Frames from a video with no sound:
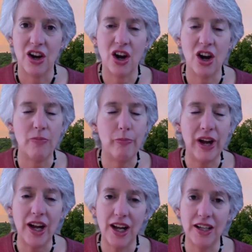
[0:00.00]
our
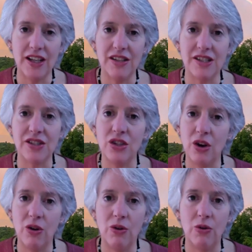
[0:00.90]
bodies
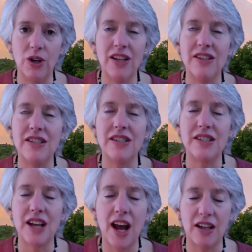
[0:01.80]
know
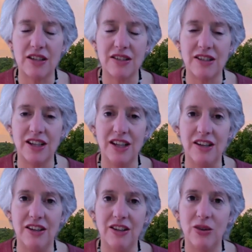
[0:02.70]
exactly
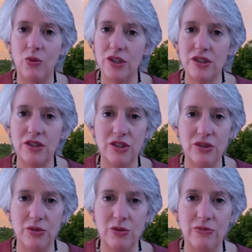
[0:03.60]
what to
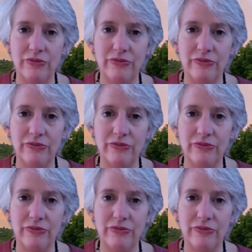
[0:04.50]
do.